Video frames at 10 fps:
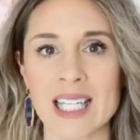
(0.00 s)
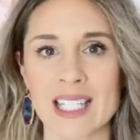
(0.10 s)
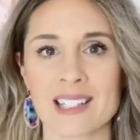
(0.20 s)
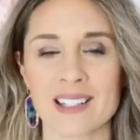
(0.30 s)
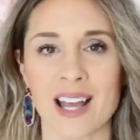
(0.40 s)

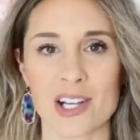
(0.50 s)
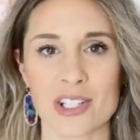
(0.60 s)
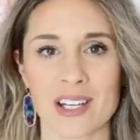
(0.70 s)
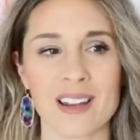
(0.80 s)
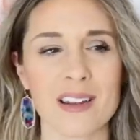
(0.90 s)
in a
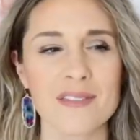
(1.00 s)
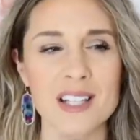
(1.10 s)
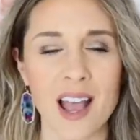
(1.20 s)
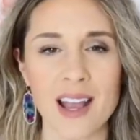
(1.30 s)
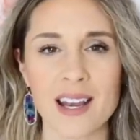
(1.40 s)
collection. I love
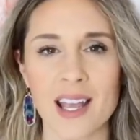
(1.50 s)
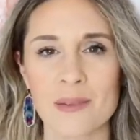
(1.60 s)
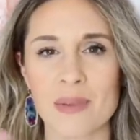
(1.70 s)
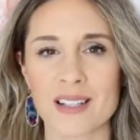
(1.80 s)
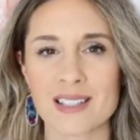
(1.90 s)
tie-dye
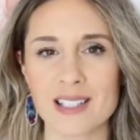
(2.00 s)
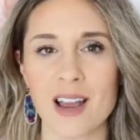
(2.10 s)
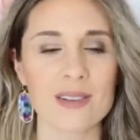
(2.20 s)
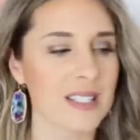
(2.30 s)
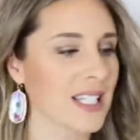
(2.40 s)
and
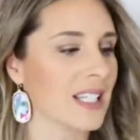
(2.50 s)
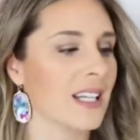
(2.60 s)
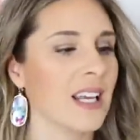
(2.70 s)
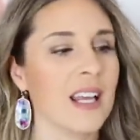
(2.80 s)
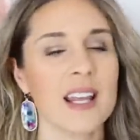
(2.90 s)
pastels and
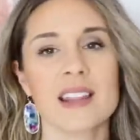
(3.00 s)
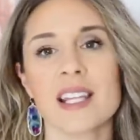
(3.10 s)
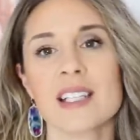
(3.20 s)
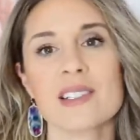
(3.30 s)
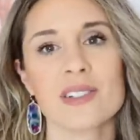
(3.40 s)

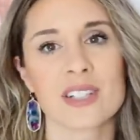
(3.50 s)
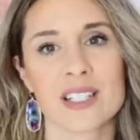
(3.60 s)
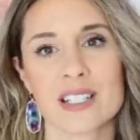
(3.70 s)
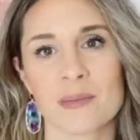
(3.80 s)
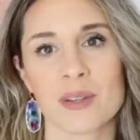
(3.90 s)
these are
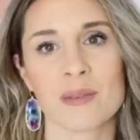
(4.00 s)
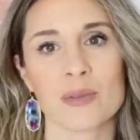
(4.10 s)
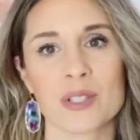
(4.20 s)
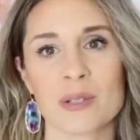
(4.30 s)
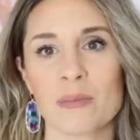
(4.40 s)
just some of the
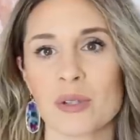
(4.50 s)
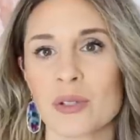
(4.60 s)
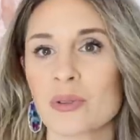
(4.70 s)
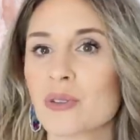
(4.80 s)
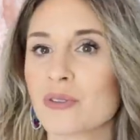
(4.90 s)
most
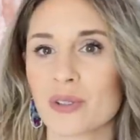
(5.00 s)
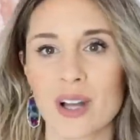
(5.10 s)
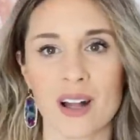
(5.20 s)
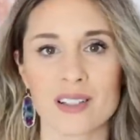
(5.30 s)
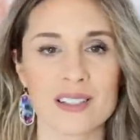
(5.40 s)
beautiful
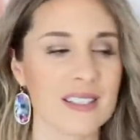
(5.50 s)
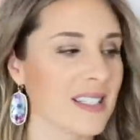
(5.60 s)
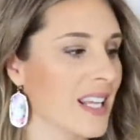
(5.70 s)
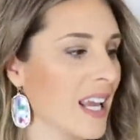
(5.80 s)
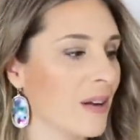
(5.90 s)
colors.
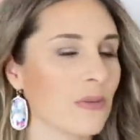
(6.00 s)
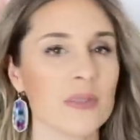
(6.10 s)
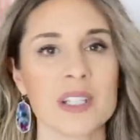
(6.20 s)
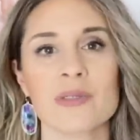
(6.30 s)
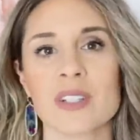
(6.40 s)
They
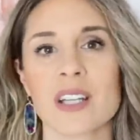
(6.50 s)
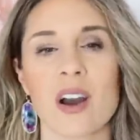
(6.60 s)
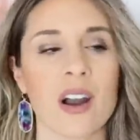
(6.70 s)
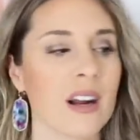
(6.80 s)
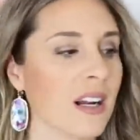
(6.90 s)
really, really
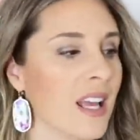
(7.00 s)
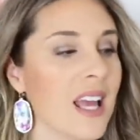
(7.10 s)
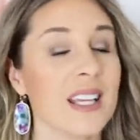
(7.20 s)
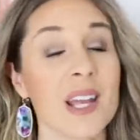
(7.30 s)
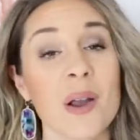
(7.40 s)
are.
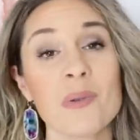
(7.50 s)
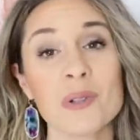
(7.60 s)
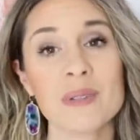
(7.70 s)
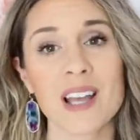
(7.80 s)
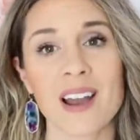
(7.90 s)
Now, I
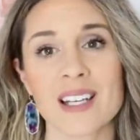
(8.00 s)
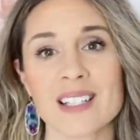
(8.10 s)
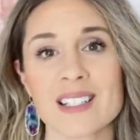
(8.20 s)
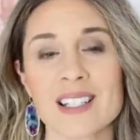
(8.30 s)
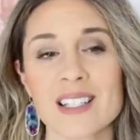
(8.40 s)
will be
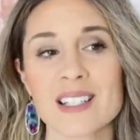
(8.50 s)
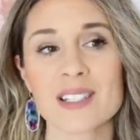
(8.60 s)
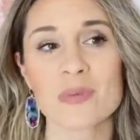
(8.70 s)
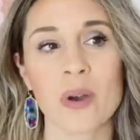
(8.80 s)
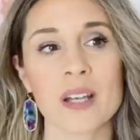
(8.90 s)
honest, this
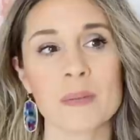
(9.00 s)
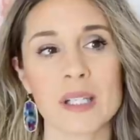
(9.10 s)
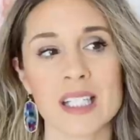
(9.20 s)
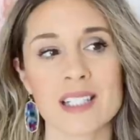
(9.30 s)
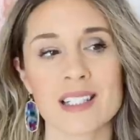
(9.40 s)
is one
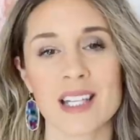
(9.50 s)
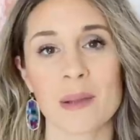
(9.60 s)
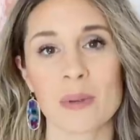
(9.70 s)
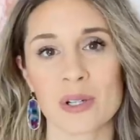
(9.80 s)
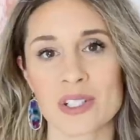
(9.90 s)
piece that
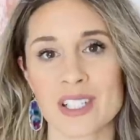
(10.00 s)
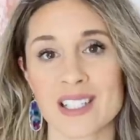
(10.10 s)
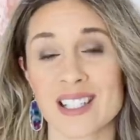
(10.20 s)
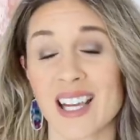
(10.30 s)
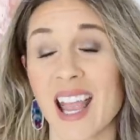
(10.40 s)
I
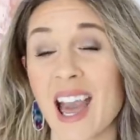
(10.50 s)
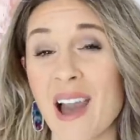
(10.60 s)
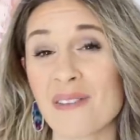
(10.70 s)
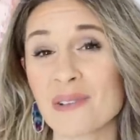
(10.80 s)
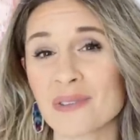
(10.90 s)
purchased that I
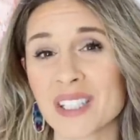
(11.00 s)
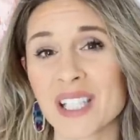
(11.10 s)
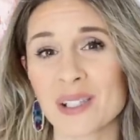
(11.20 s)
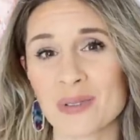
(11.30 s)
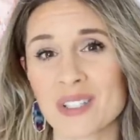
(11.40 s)
haven't really
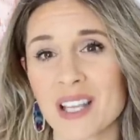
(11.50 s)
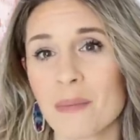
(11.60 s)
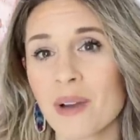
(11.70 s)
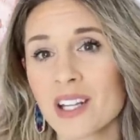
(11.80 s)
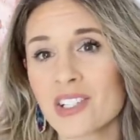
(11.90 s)
used
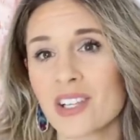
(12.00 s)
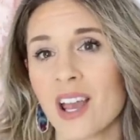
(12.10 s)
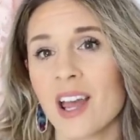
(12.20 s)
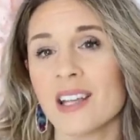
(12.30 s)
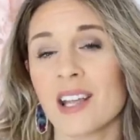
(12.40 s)
that much.
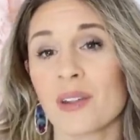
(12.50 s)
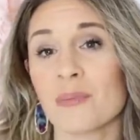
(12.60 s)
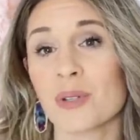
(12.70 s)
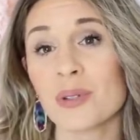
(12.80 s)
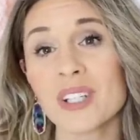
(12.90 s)
Now, the
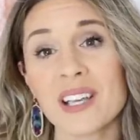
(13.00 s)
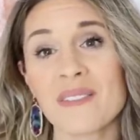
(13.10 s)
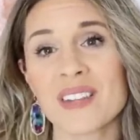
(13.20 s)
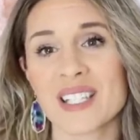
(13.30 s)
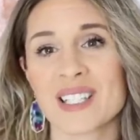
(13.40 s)
beauty
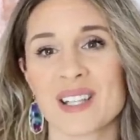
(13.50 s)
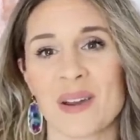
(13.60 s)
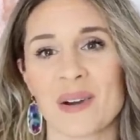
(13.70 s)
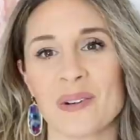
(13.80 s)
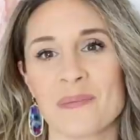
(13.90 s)
of this
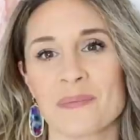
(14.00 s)
though,